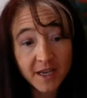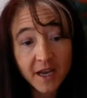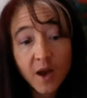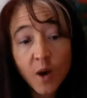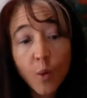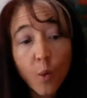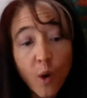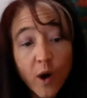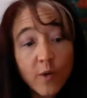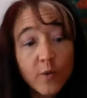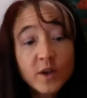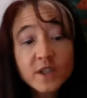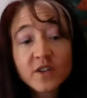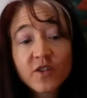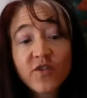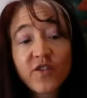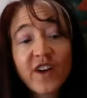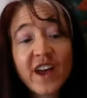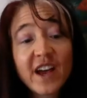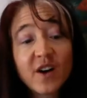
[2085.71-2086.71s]
What was
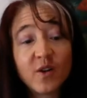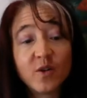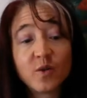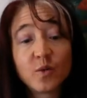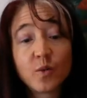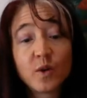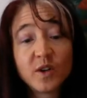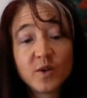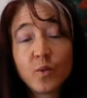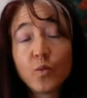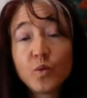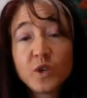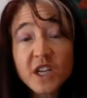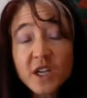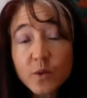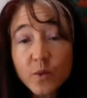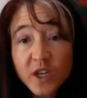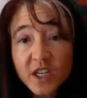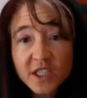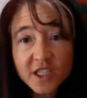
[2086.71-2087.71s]
found? What
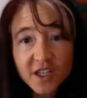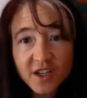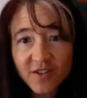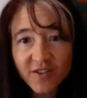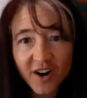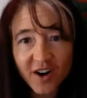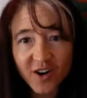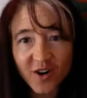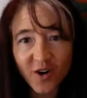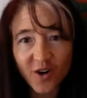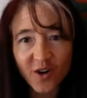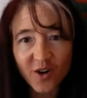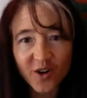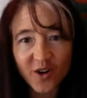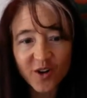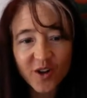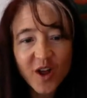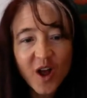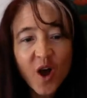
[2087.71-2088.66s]
did we achieve our goal?